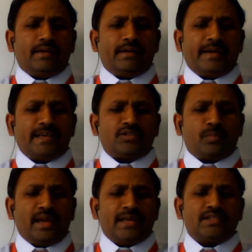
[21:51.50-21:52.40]
takes
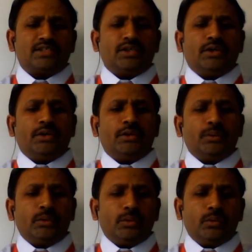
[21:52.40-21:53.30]
place
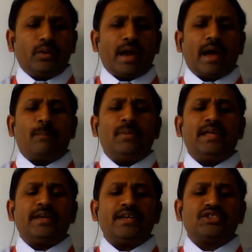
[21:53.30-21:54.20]
due to
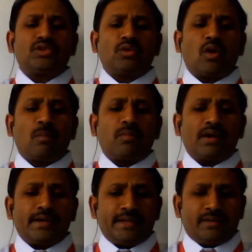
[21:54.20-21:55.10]
application of
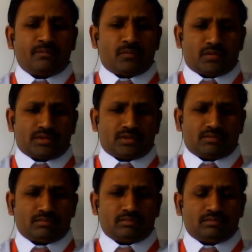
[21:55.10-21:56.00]
cutting force
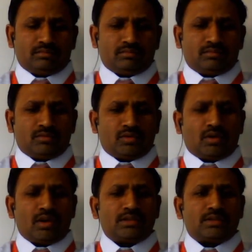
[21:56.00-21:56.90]

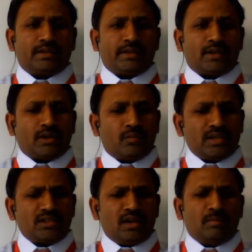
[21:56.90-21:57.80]
because in
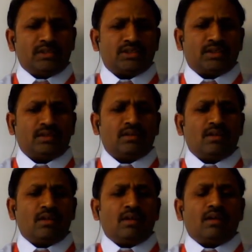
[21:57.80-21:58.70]
conventional machine
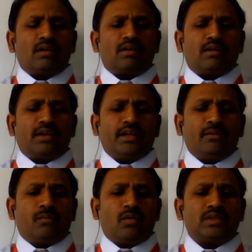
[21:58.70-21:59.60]
cutting
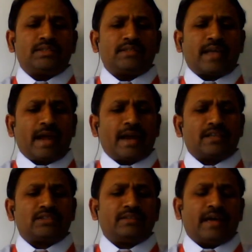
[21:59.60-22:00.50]
force is
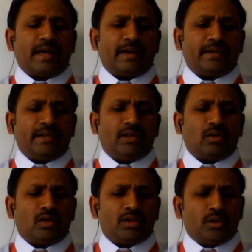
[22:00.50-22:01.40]
acts directly
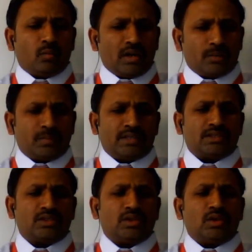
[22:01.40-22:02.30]
on the workpiece
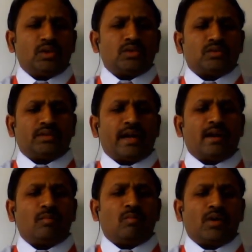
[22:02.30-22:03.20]
so
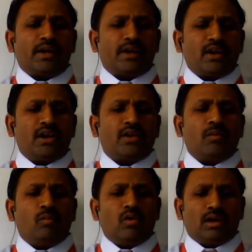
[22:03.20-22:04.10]
that material
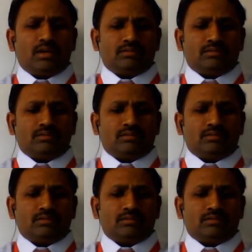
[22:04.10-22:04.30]
removal